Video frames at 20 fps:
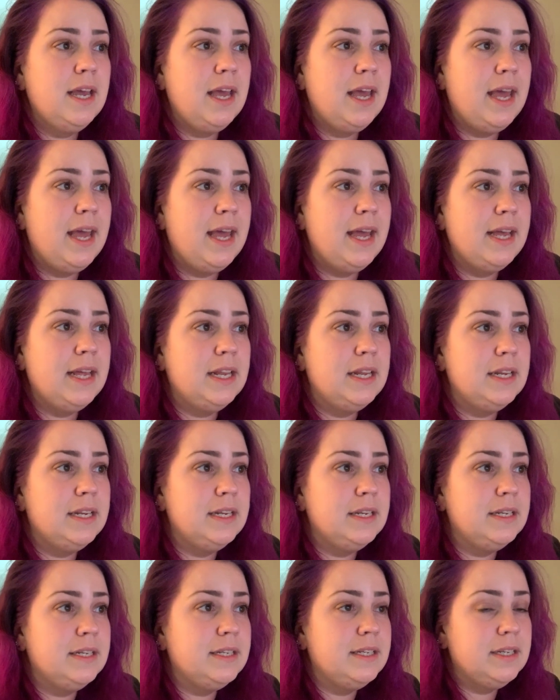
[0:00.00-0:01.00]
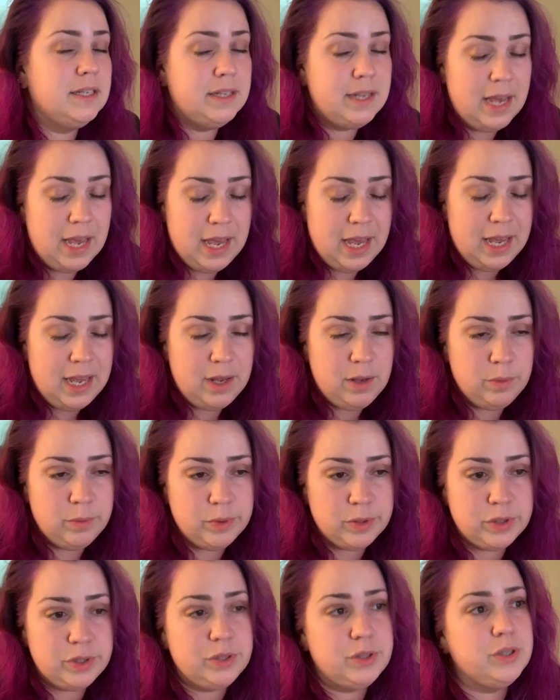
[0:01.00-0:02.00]
and today
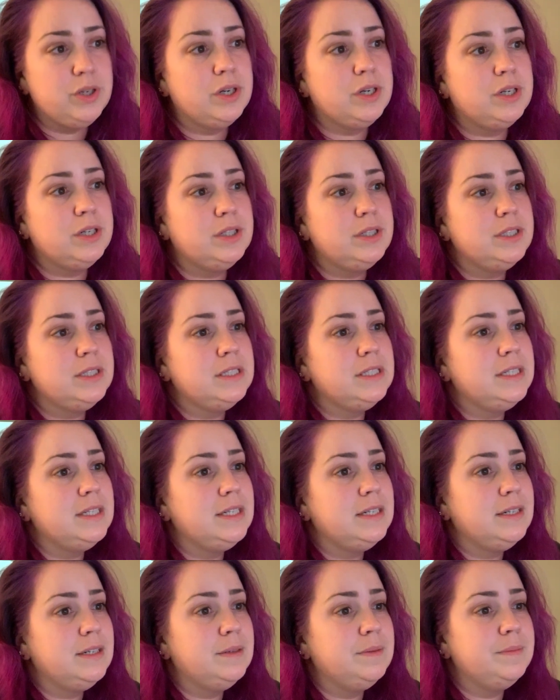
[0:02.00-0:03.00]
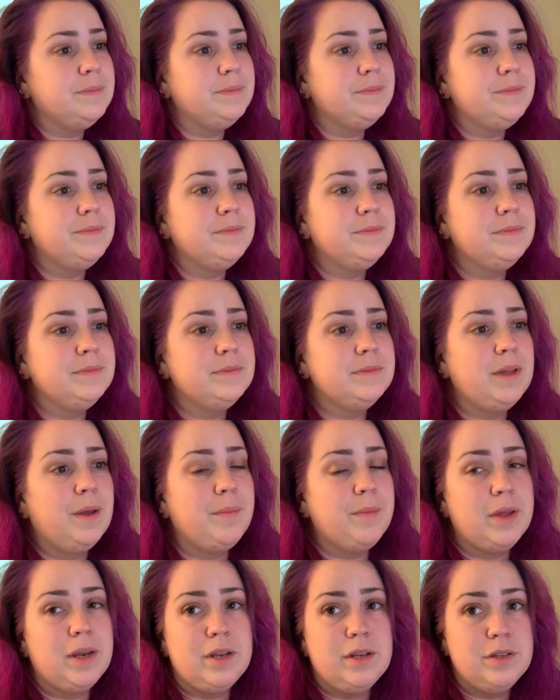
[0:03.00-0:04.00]
we'll start. I'm
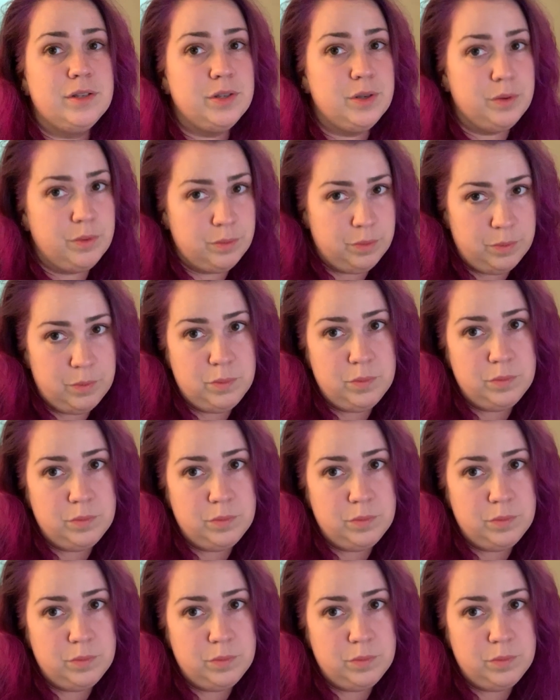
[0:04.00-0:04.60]
gonna do,